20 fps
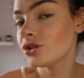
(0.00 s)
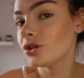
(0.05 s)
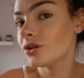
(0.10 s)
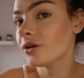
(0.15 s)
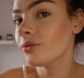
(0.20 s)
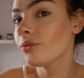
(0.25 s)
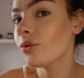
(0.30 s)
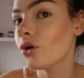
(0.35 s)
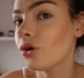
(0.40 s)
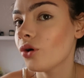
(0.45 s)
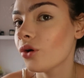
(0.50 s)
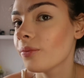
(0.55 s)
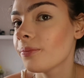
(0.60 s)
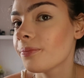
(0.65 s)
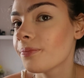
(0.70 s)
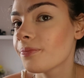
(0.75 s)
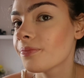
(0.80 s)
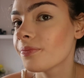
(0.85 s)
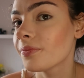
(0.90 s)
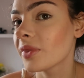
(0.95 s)
Do you know what?
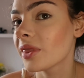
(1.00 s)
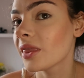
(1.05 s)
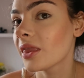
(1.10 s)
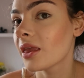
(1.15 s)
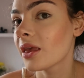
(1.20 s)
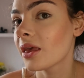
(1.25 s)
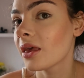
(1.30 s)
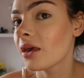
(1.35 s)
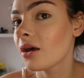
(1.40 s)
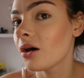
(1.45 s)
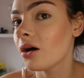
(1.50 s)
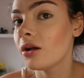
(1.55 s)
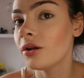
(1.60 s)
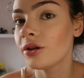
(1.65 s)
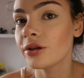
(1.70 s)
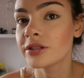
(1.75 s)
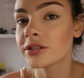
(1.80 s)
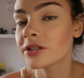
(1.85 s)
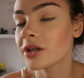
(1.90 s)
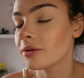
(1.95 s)
I
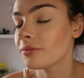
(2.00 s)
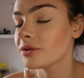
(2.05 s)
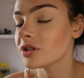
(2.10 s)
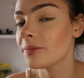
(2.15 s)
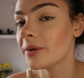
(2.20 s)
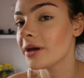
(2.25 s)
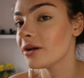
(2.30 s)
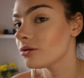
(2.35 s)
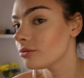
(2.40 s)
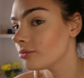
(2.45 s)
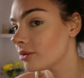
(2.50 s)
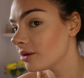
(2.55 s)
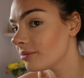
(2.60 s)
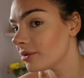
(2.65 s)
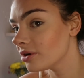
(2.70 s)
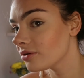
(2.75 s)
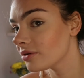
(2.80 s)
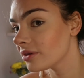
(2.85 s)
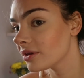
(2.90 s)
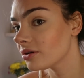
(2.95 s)
look so much better in my
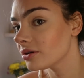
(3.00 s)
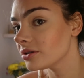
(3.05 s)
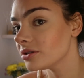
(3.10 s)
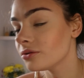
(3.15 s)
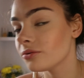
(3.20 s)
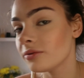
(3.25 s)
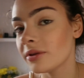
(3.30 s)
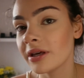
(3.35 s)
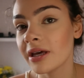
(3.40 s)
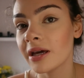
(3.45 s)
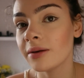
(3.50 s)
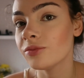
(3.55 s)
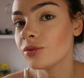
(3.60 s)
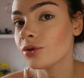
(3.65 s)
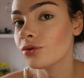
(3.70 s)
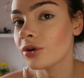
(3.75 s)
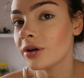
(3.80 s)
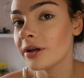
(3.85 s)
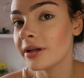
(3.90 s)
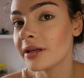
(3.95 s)
mirror than I do on the
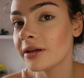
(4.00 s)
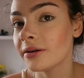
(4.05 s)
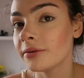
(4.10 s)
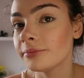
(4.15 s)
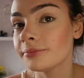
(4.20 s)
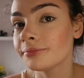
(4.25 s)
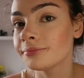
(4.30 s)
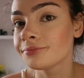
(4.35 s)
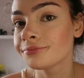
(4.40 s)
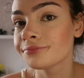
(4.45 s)
camera right now.